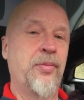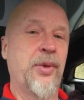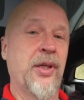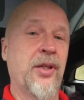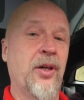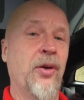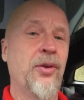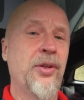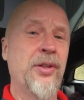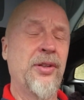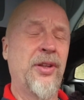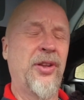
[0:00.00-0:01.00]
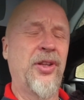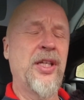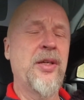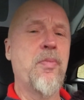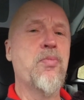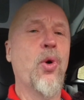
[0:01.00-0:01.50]
But on
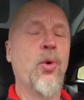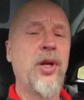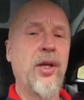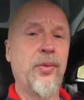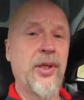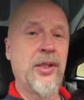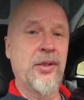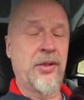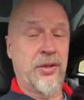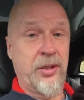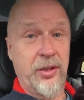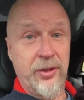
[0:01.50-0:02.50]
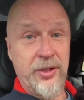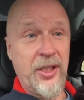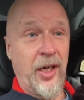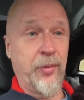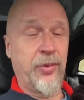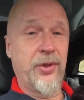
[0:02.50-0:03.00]
the morning we turned
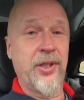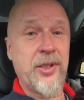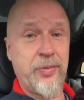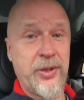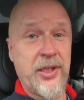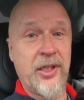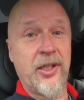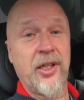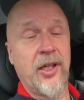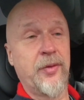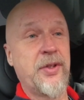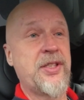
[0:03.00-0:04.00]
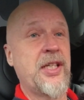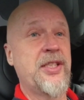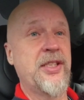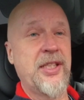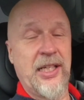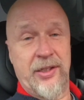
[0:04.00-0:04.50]
up, this particular car that we're
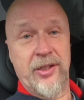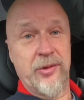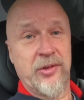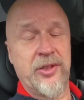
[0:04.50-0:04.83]
sat in now and